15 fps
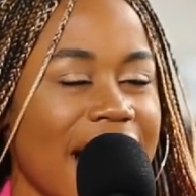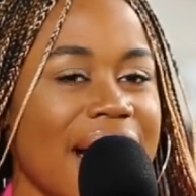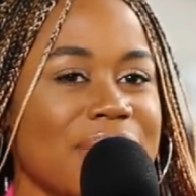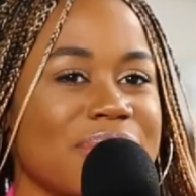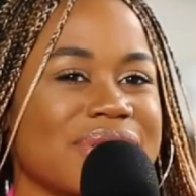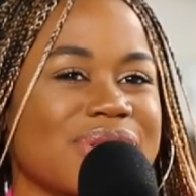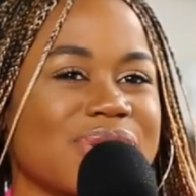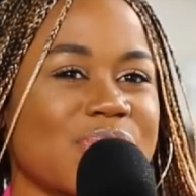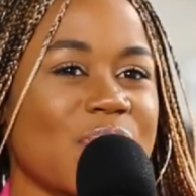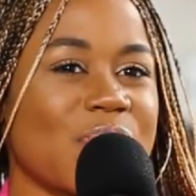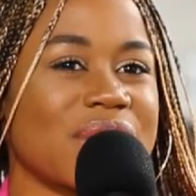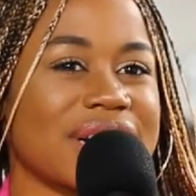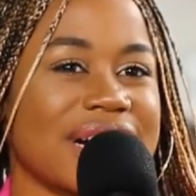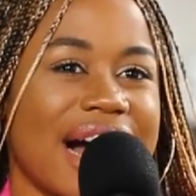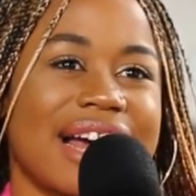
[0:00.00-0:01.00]
I was sort
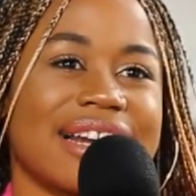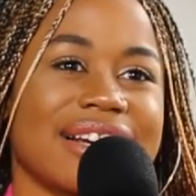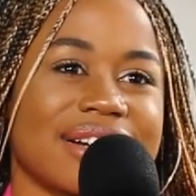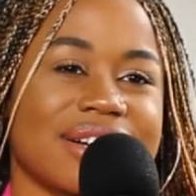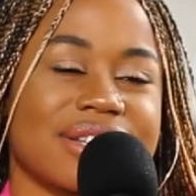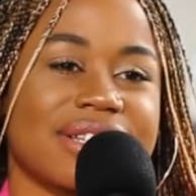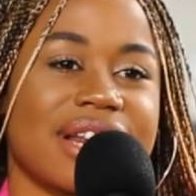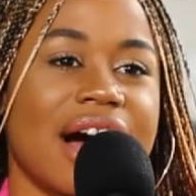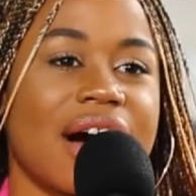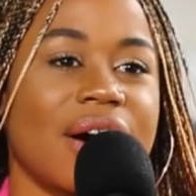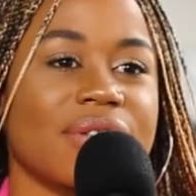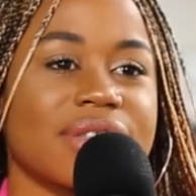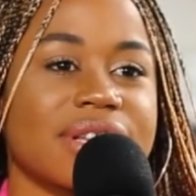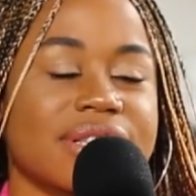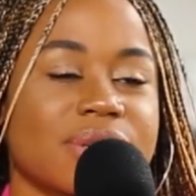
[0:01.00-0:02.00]
of kind of, because
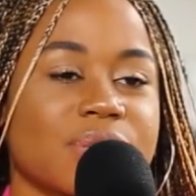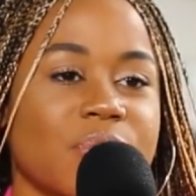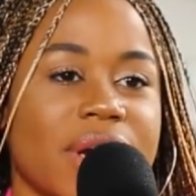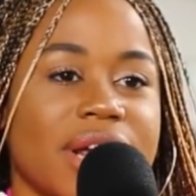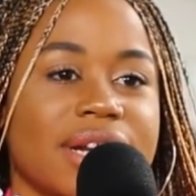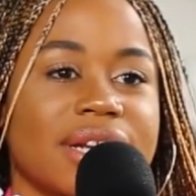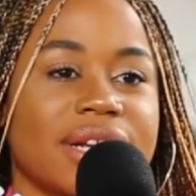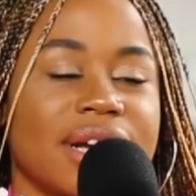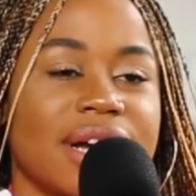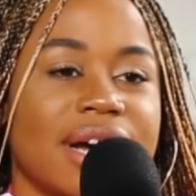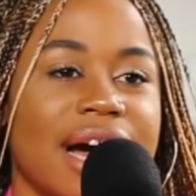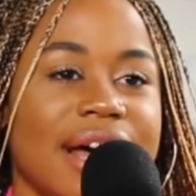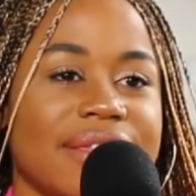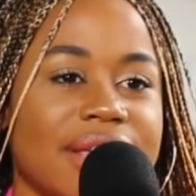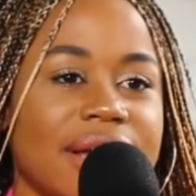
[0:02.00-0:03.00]
now this is when,
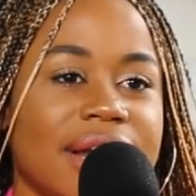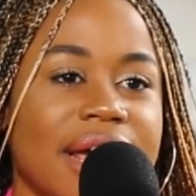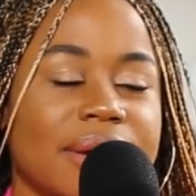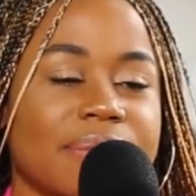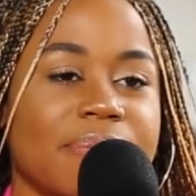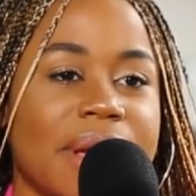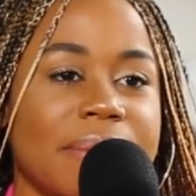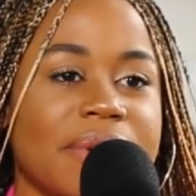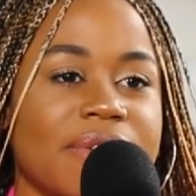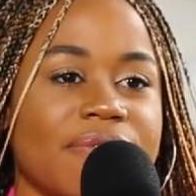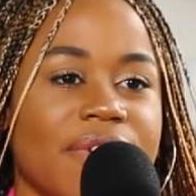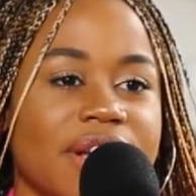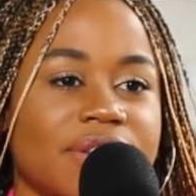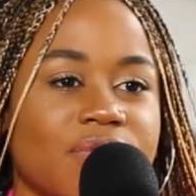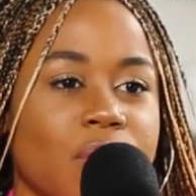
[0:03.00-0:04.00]
I think like maybe
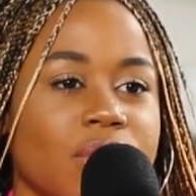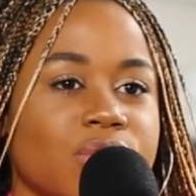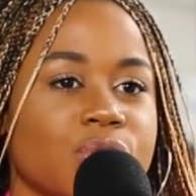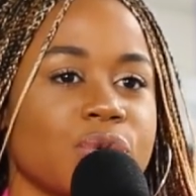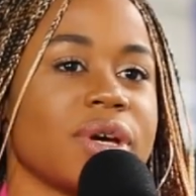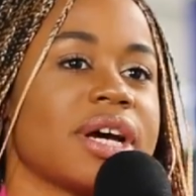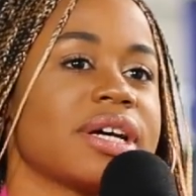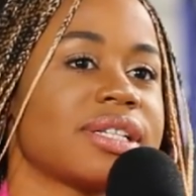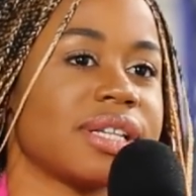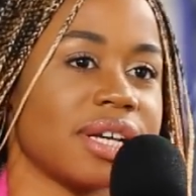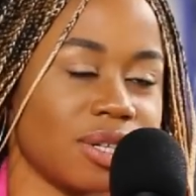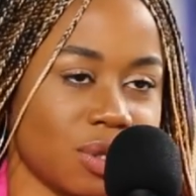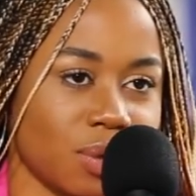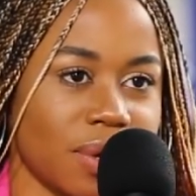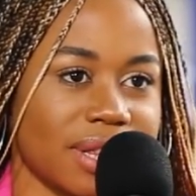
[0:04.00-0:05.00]
fast forward 2 years
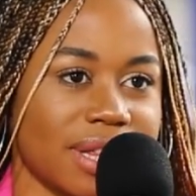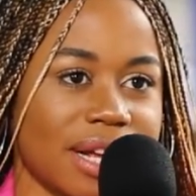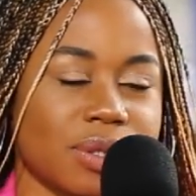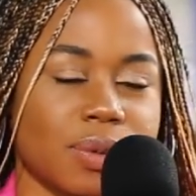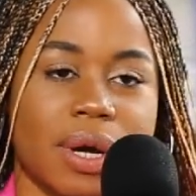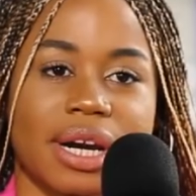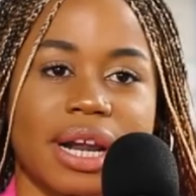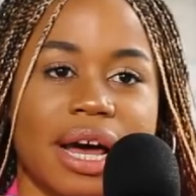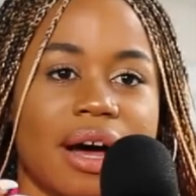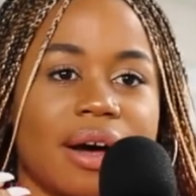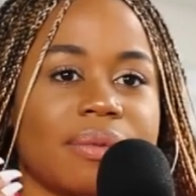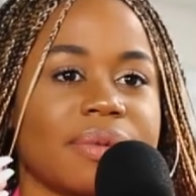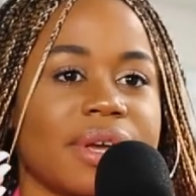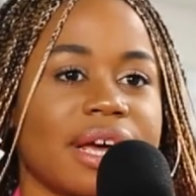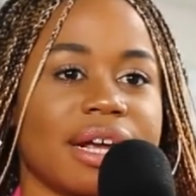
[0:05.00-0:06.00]
into it, that's when now
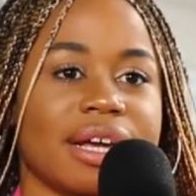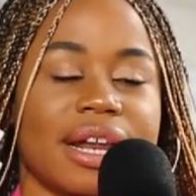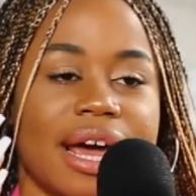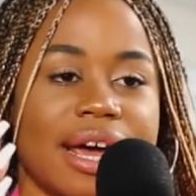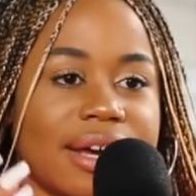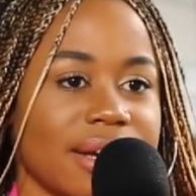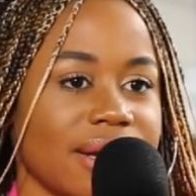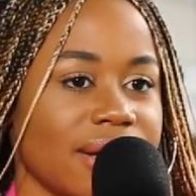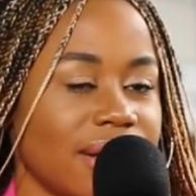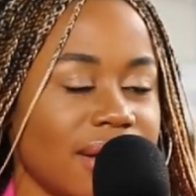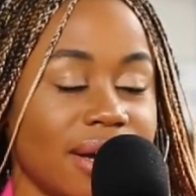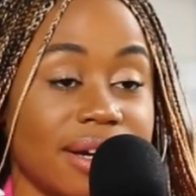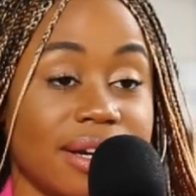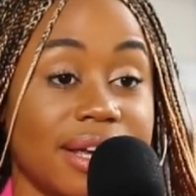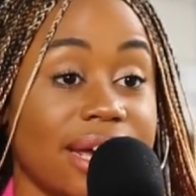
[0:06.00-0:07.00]
I'm getting like
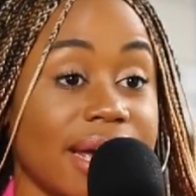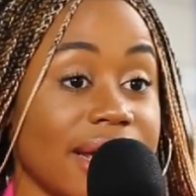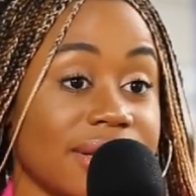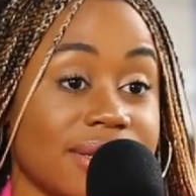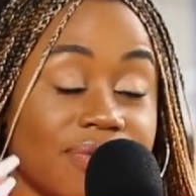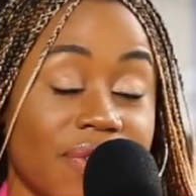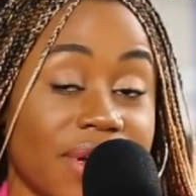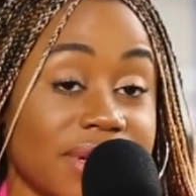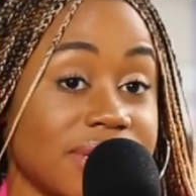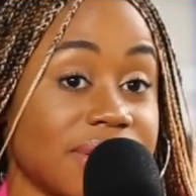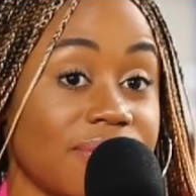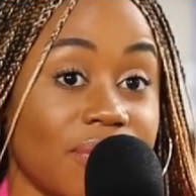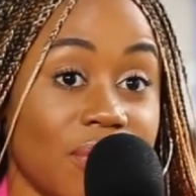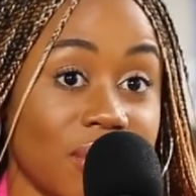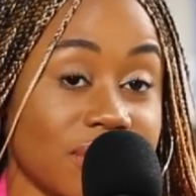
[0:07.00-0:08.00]
gigs,
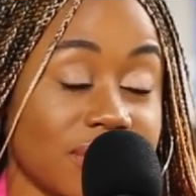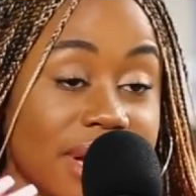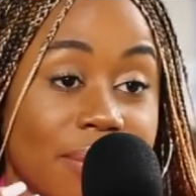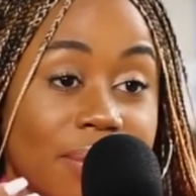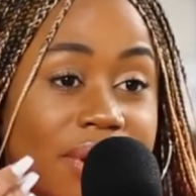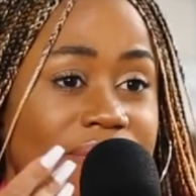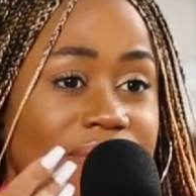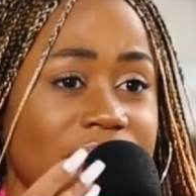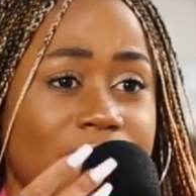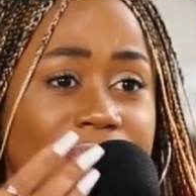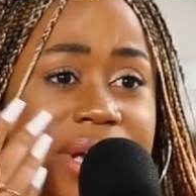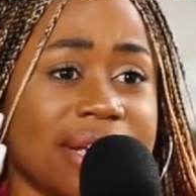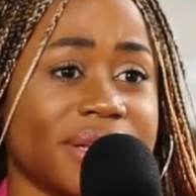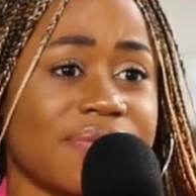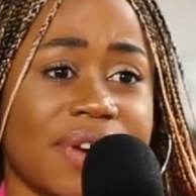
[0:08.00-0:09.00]
festivals, like one of the
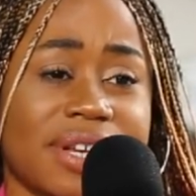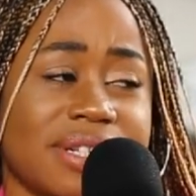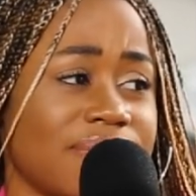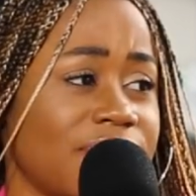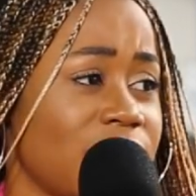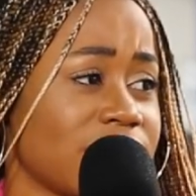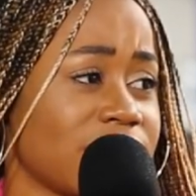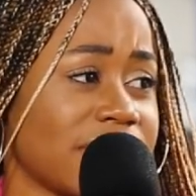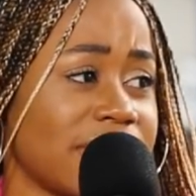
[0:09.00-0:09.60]
biggest festivals